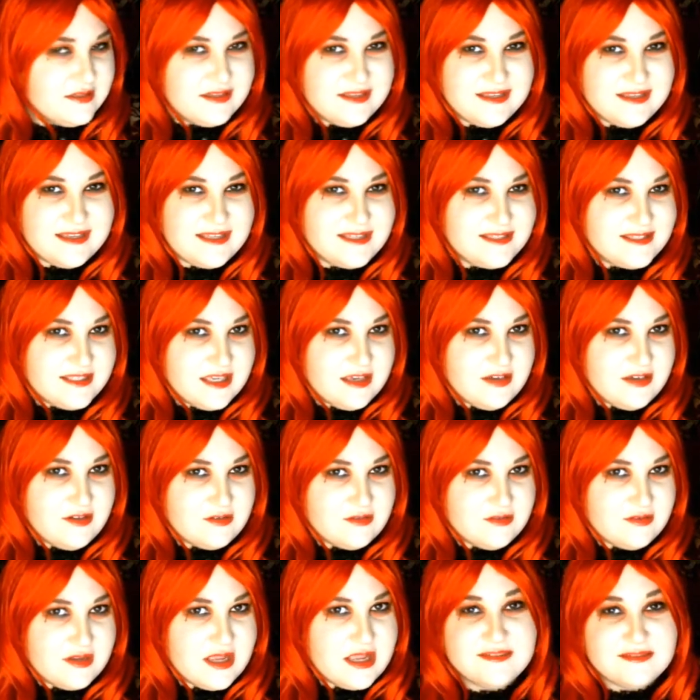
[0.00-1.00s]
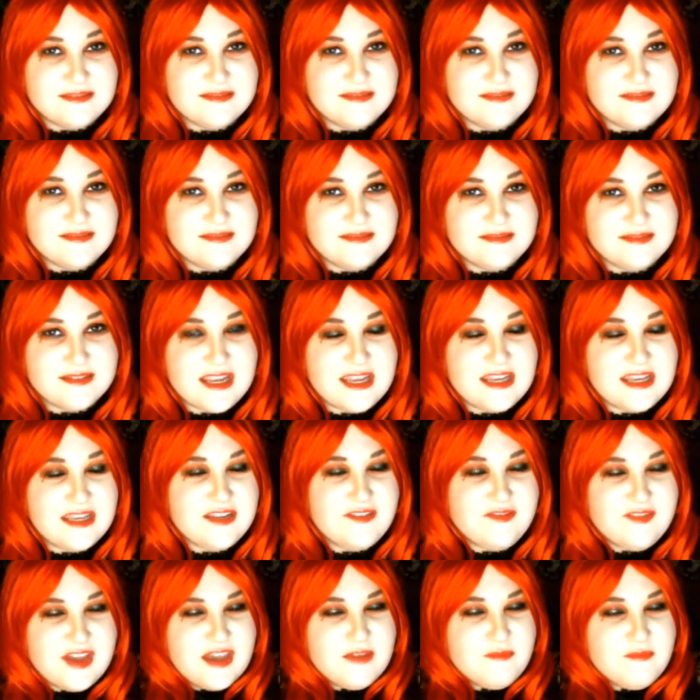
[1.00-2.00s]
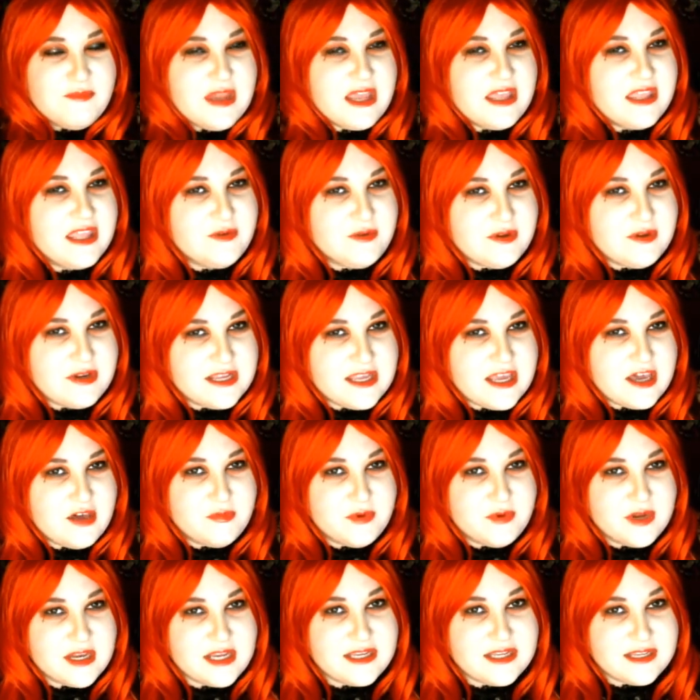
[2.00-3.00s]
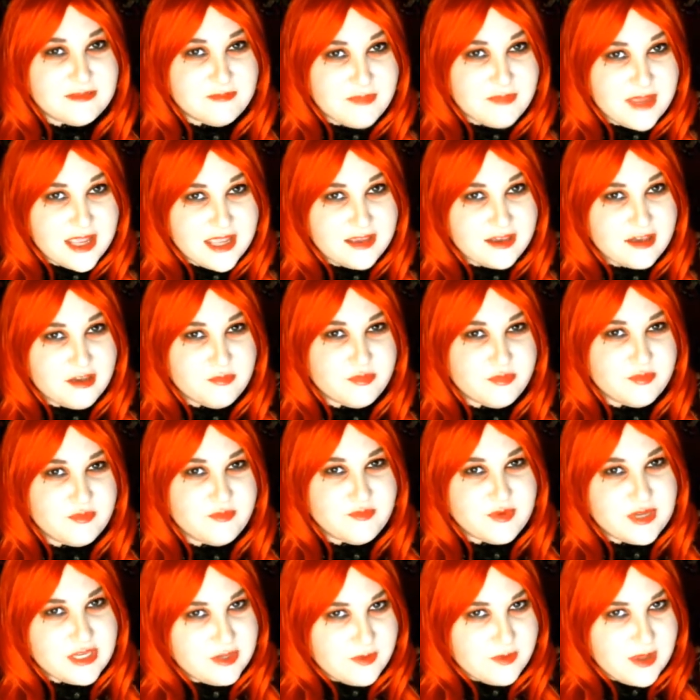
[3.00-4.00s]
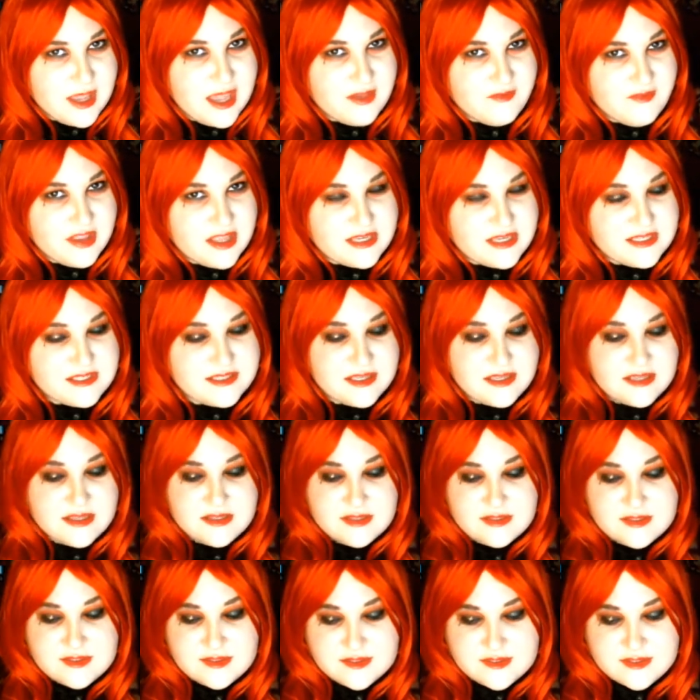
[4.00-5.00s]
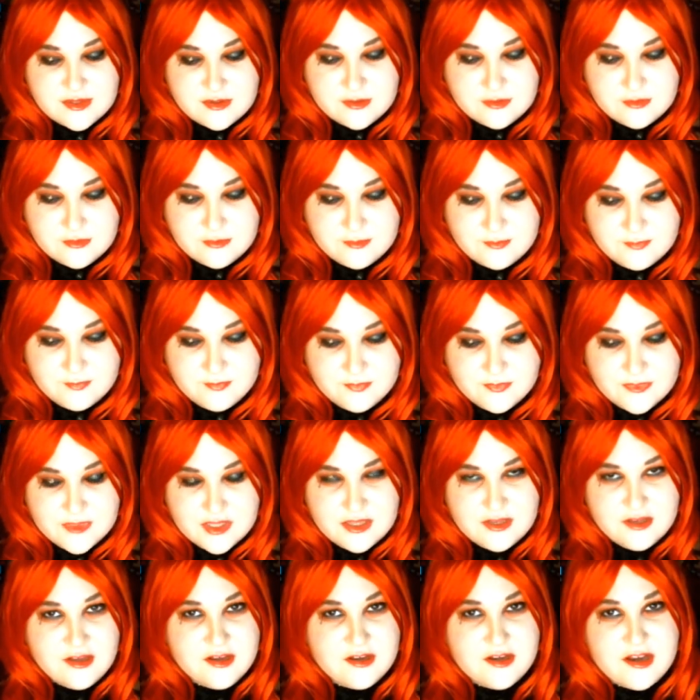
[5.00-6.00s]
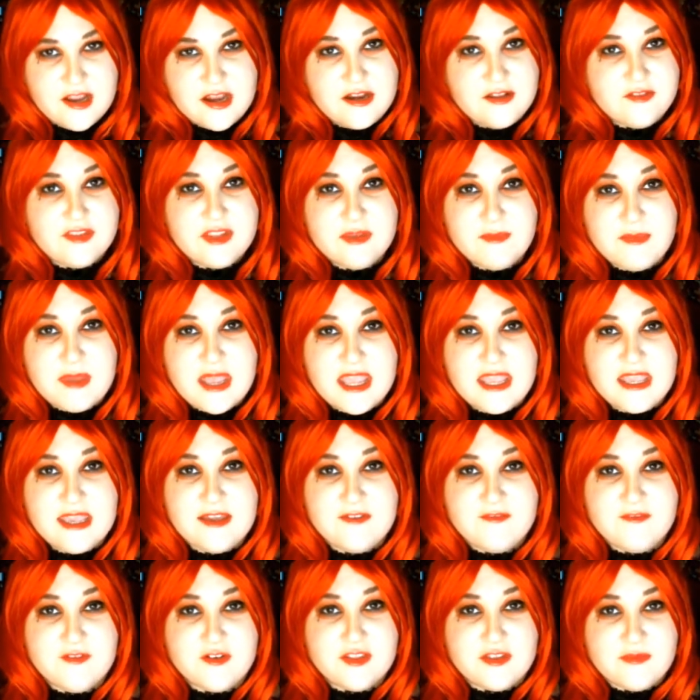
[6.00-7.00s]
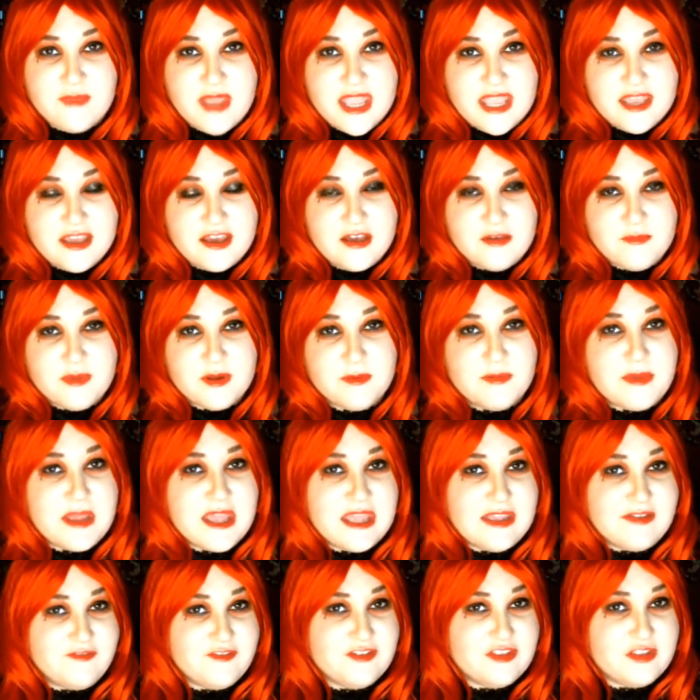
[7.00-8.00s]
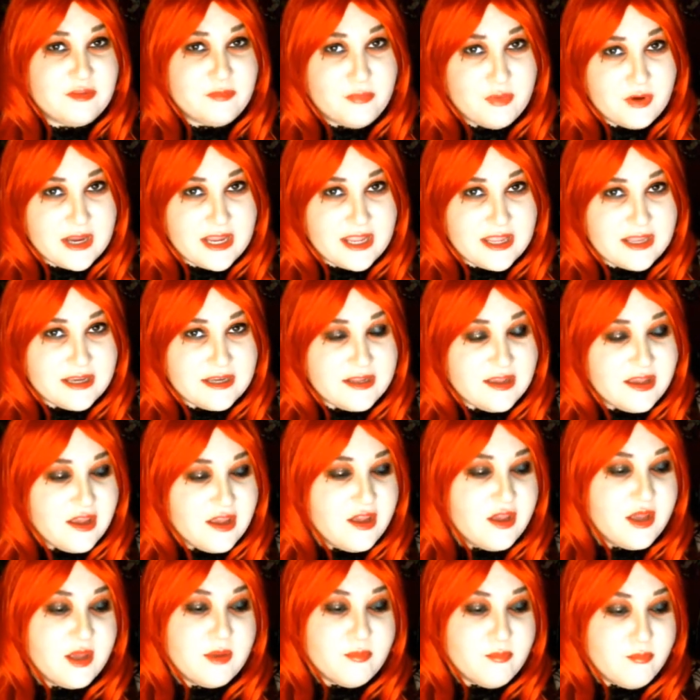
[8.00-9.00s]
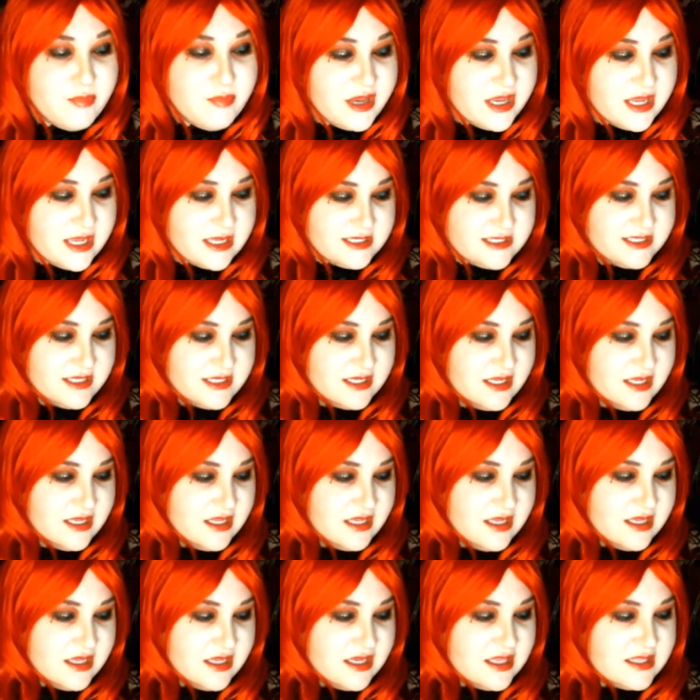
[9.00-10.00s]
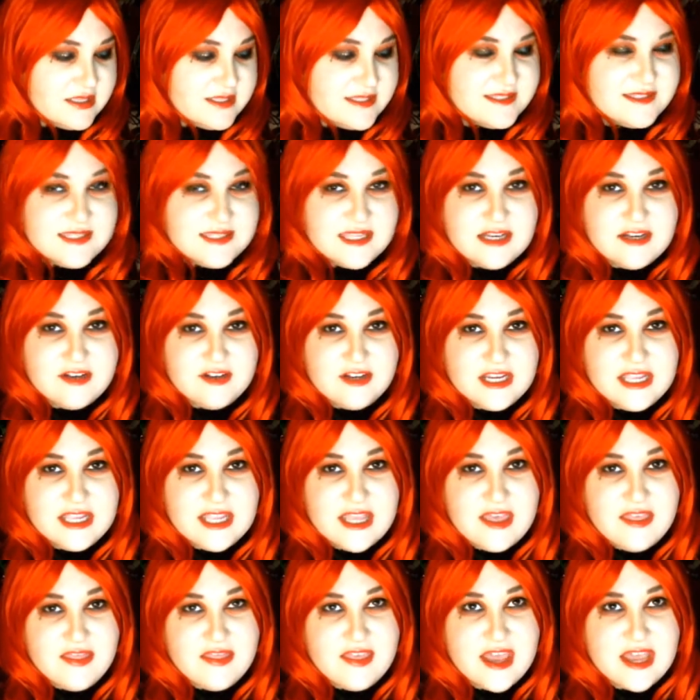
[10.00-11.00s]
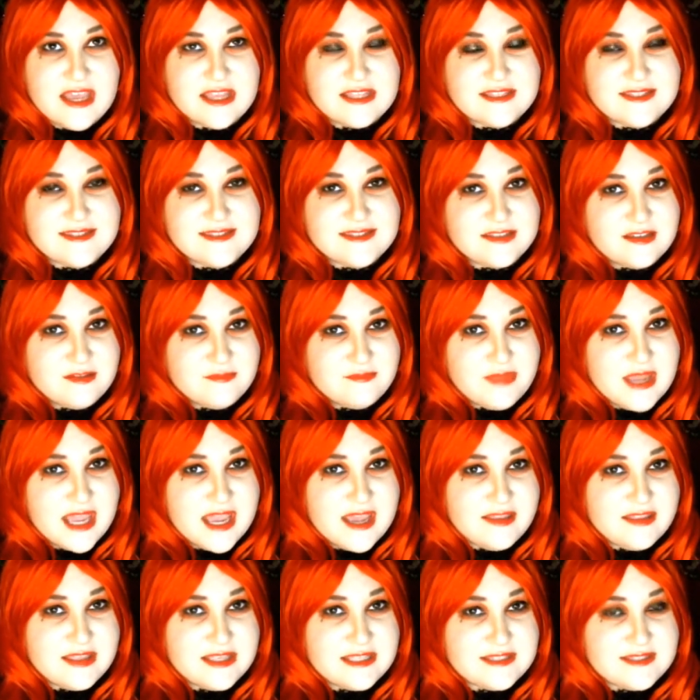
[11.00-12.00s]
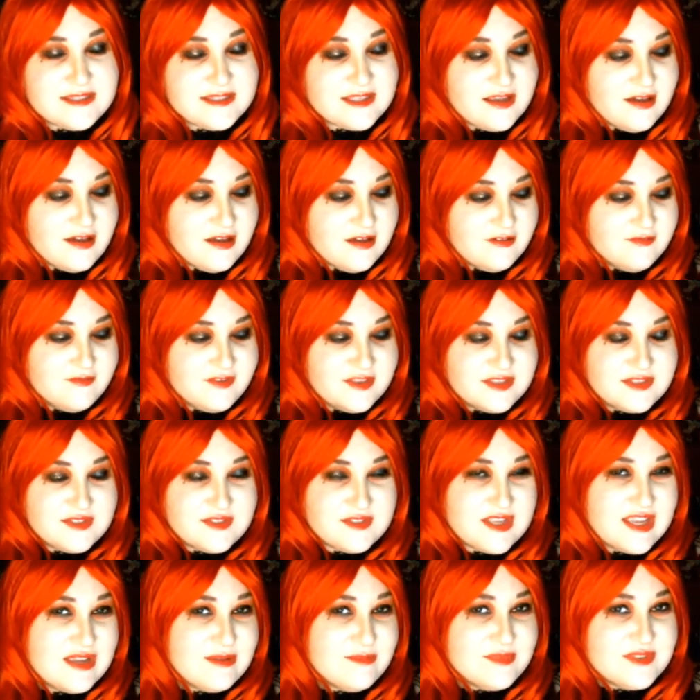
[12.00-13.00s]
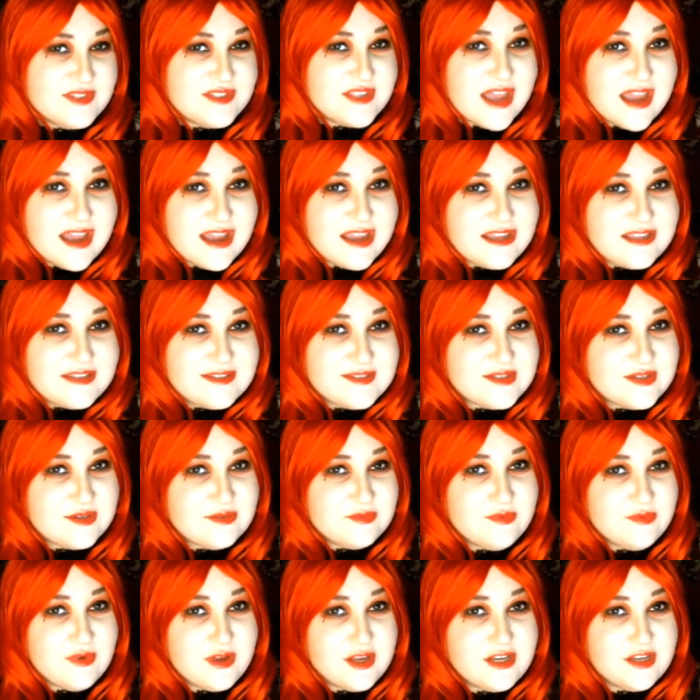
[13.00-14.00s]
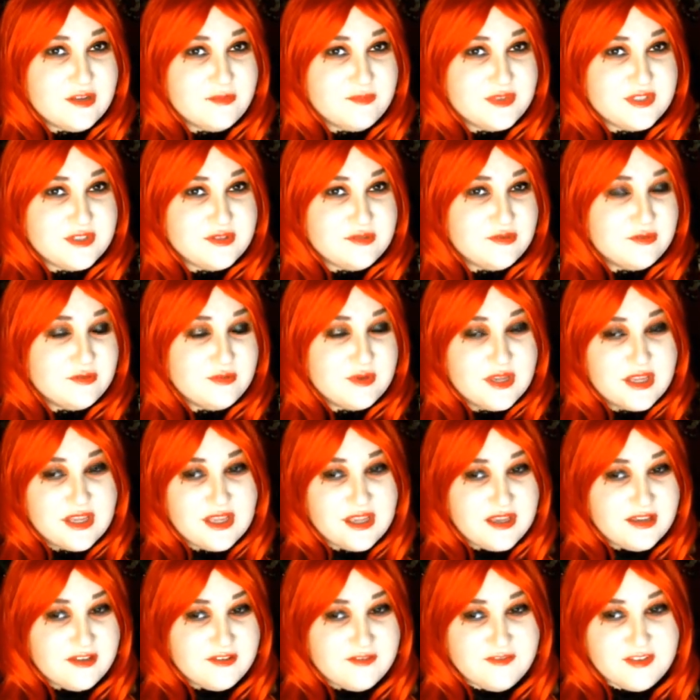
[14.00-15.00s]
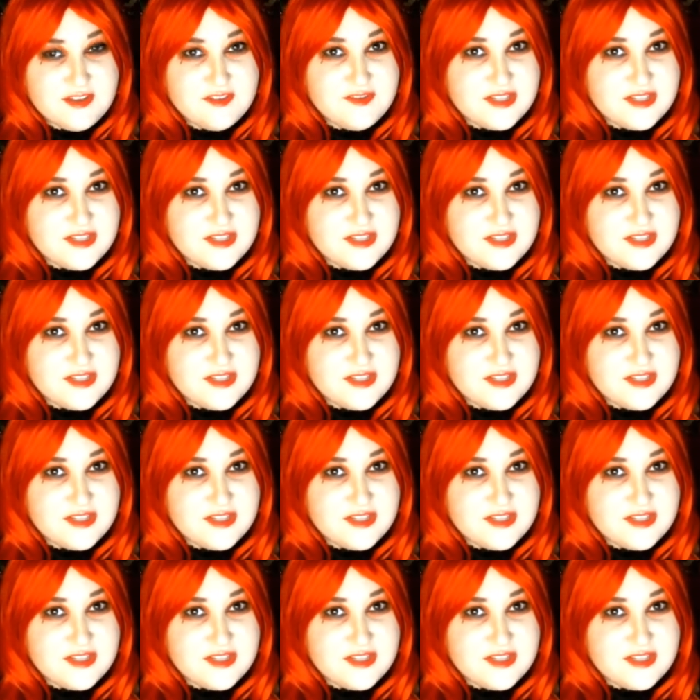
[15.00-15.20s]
it's cute. And you've got Palaye Royale branded makeup when you have it. So you're not only paying for the makeup, you're paying for the brand. But considering that some palettes of the same size run up to $50,